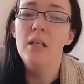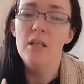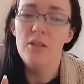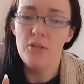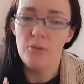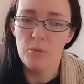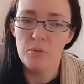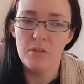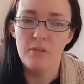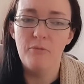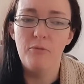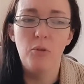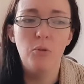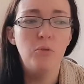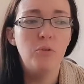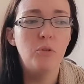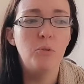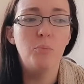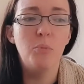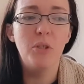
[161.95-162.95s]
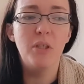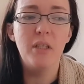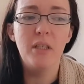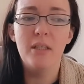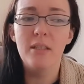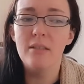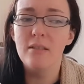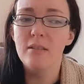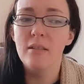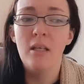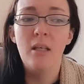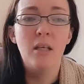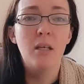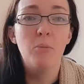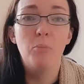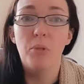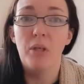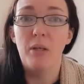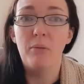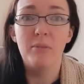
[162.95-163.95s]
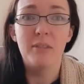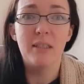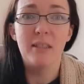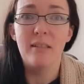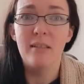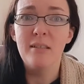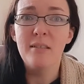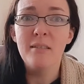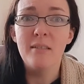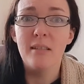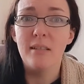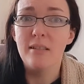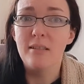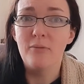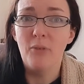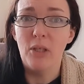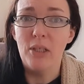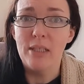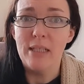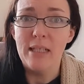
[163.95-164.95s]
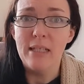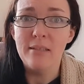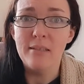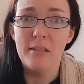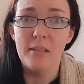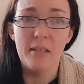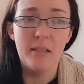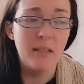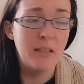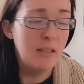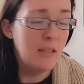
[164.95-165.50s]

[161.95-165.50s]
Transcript: There was a few duplicates, but I was like, this thing is fantastic.